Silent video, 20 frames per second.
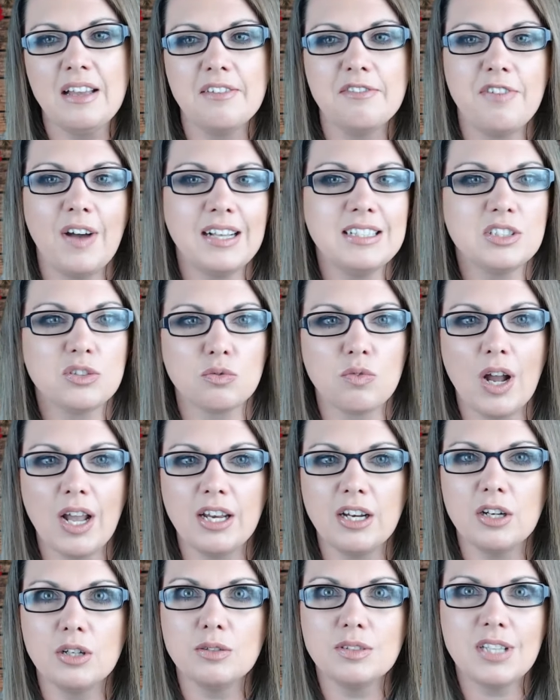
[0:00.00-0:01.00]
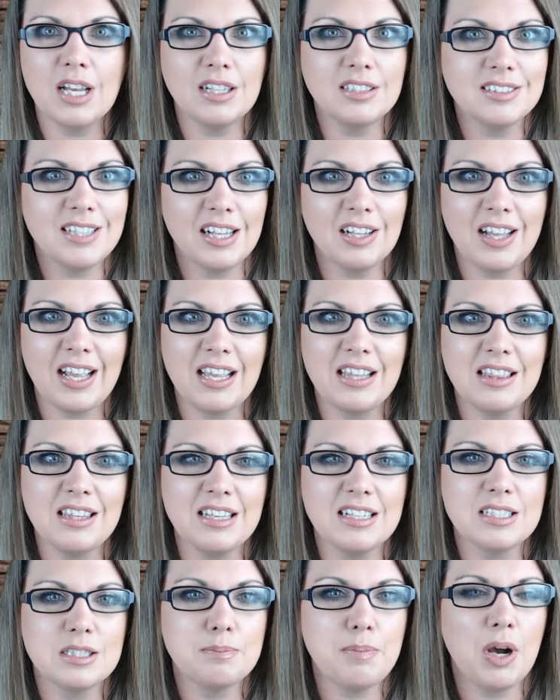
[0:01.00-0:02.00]
Viced Rhino, Telltale
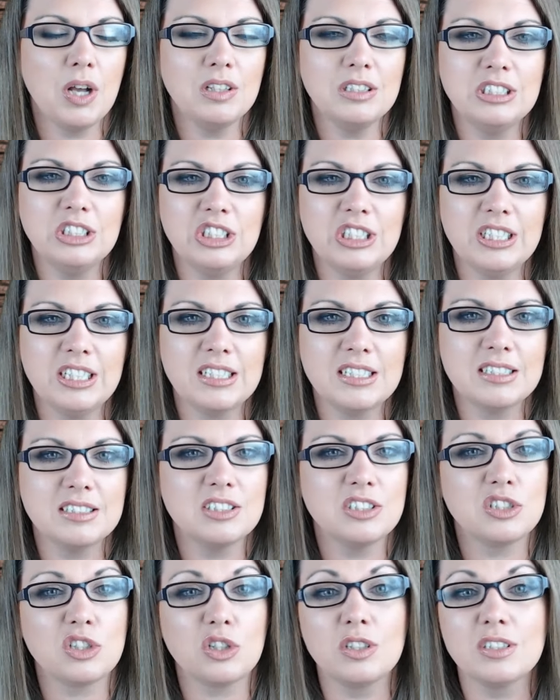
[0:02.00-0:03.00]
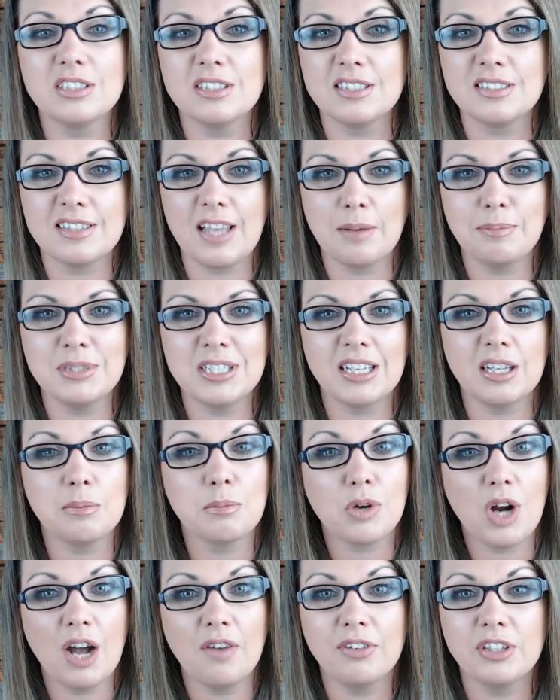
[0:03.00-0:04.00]
Atheist, Paulogia, Soros the Skeptic, and
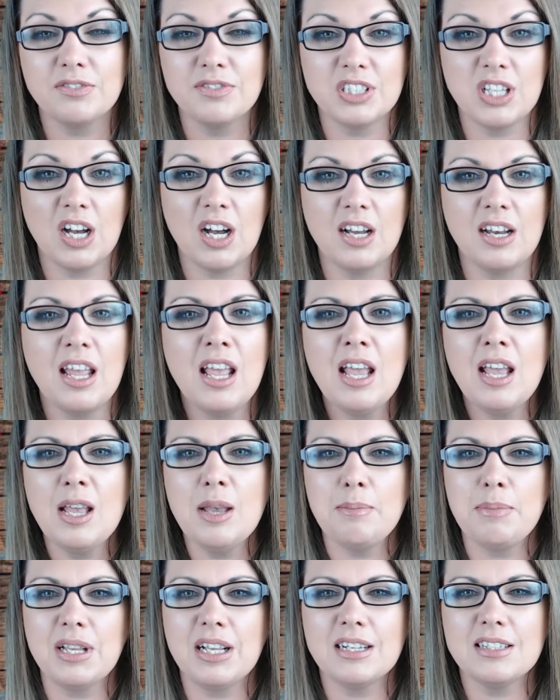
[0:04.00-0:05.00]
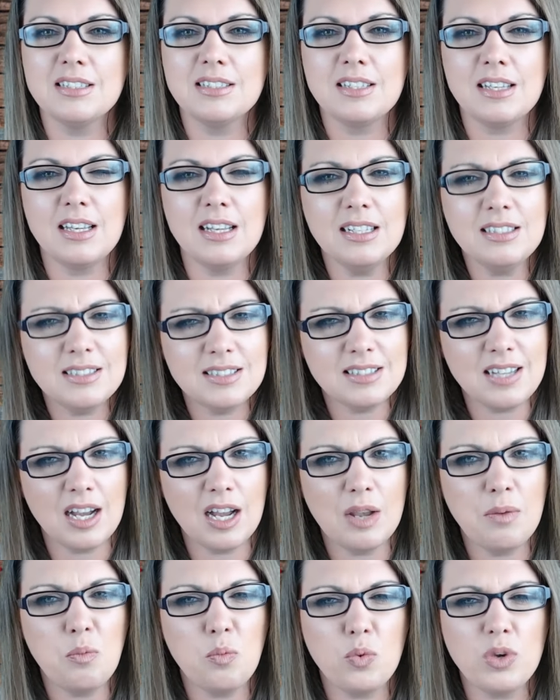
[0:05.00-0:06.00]
Prophet of Zod, because it's
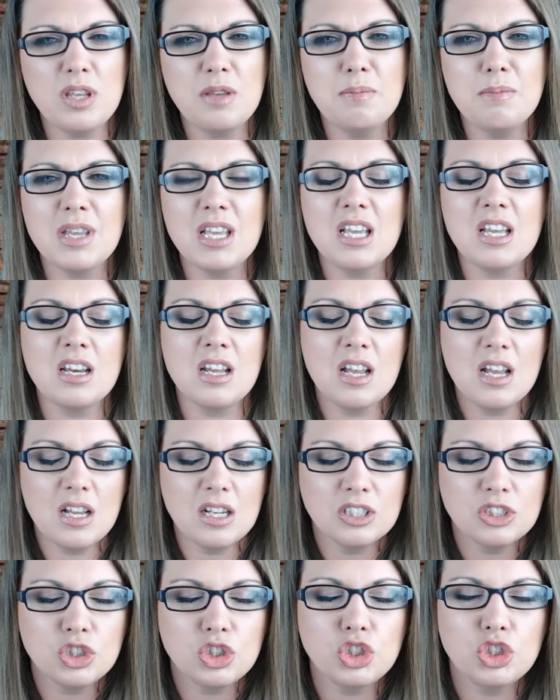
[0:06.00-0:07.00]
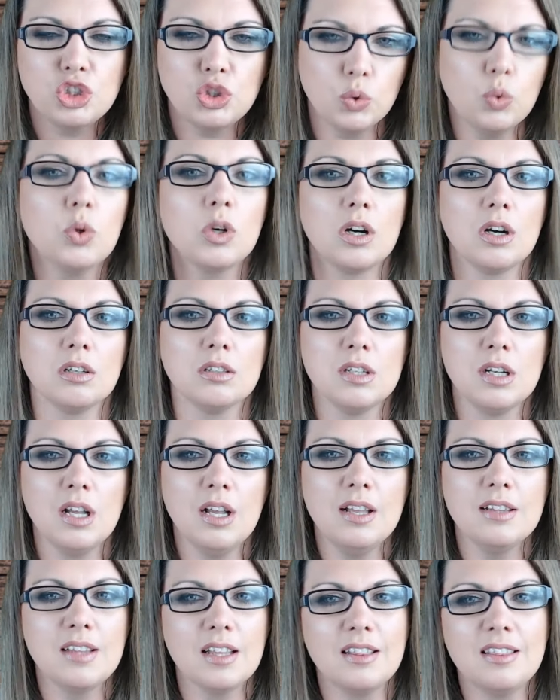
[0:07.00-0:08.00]
time we made sure
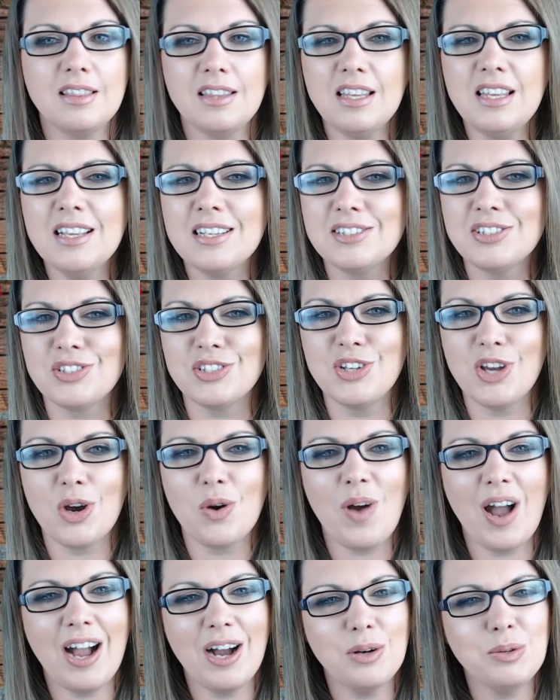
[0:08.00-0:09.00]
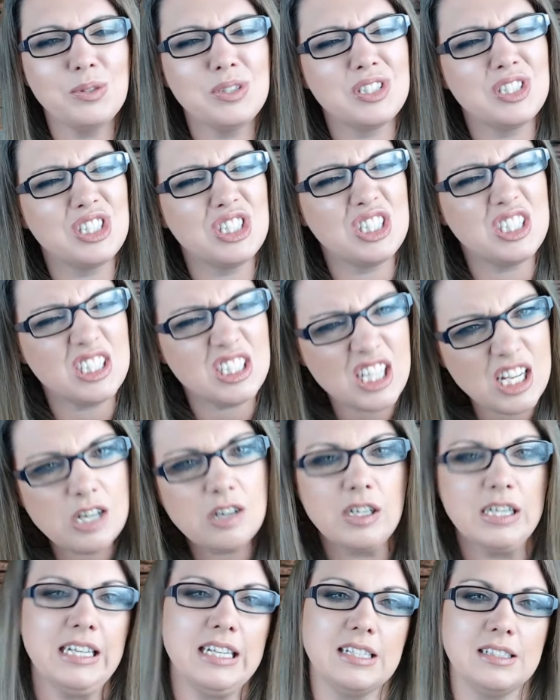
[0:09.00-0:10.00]
that theists know how
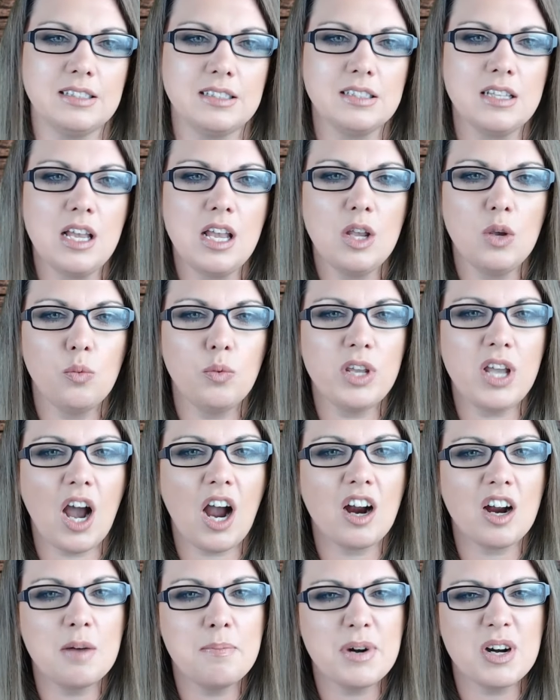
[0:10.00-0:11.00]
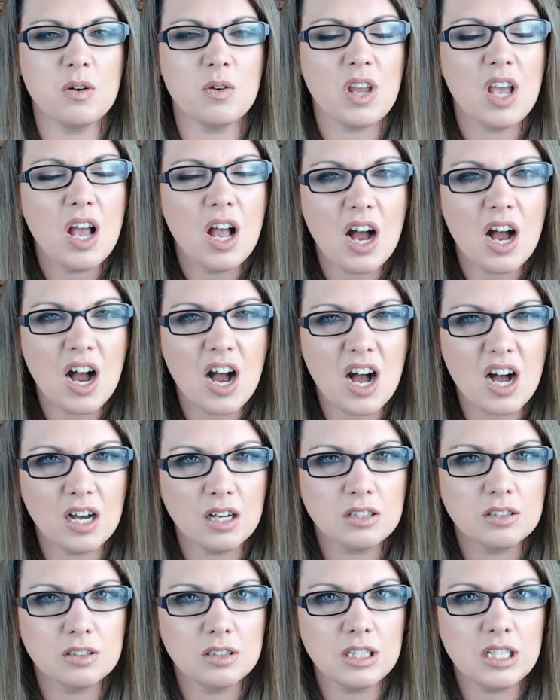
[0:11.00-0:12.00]
serious we are about
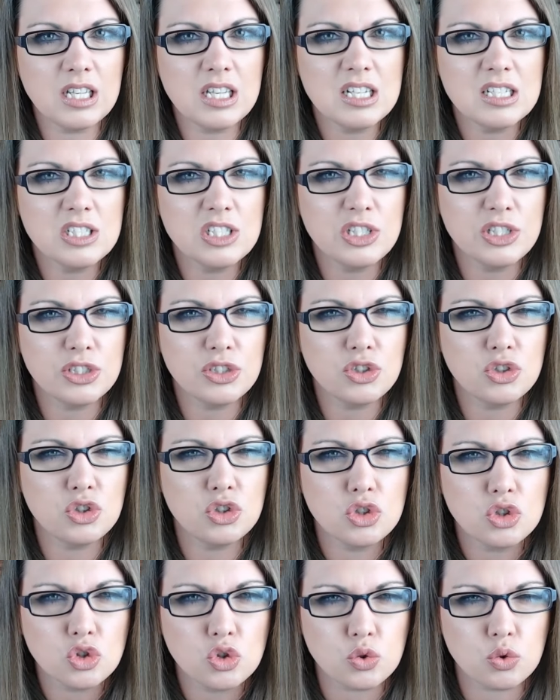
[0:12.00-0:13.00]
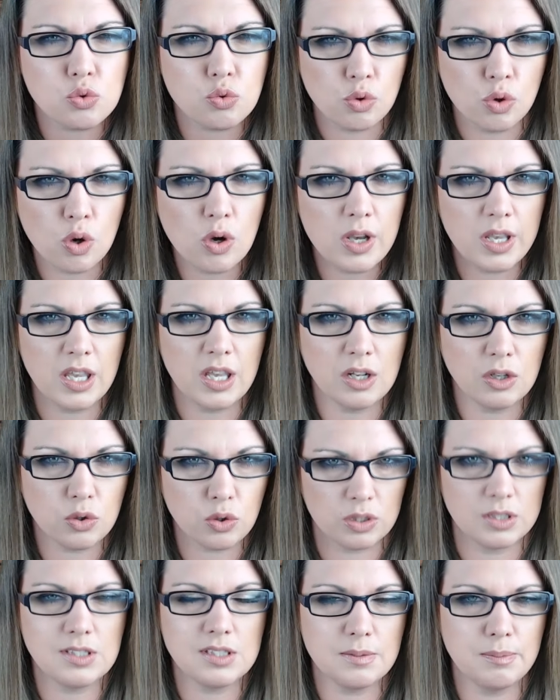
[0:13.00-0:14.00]
utterly destroying
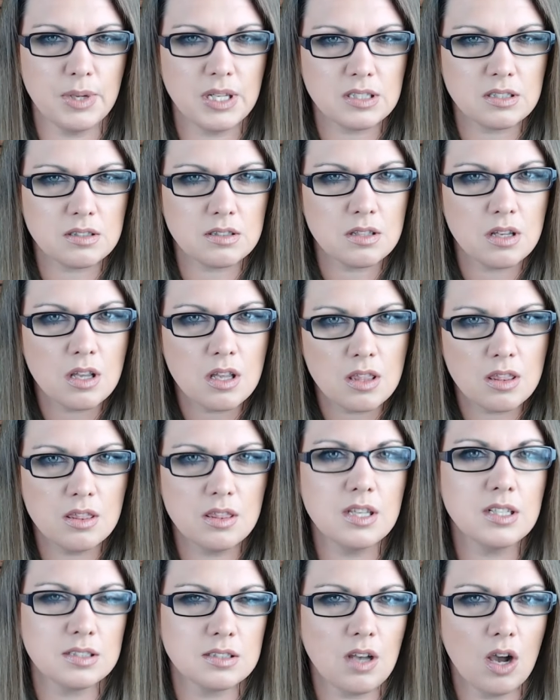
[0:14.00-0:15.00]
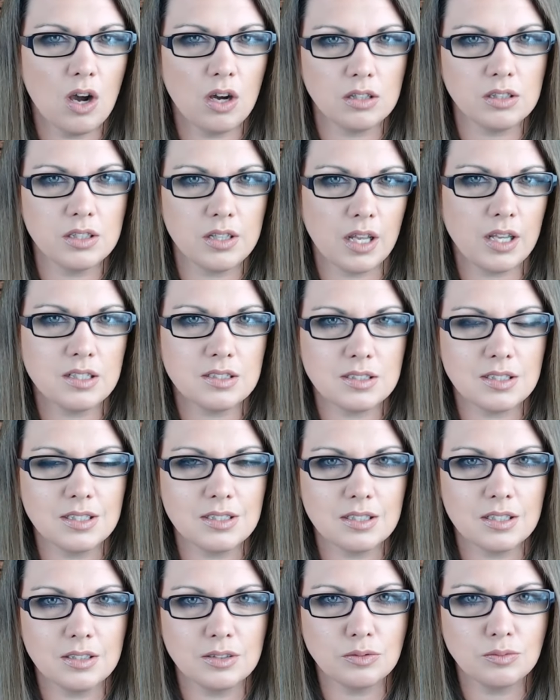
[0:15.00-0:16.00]
Christmas this holiday
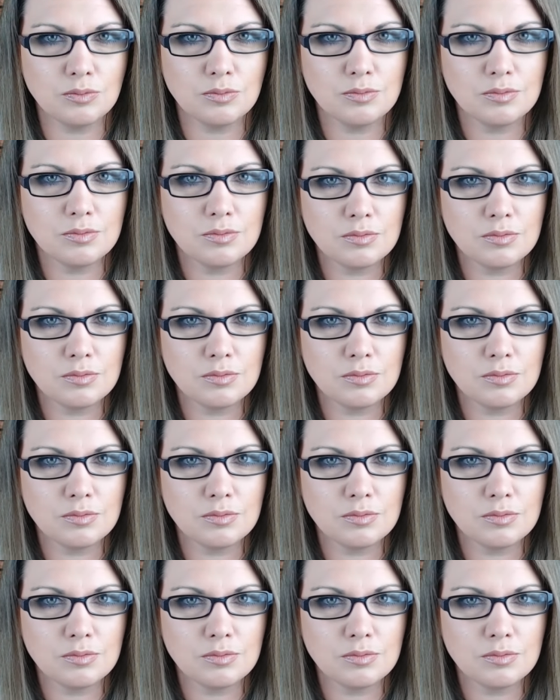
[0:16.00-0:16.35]
season.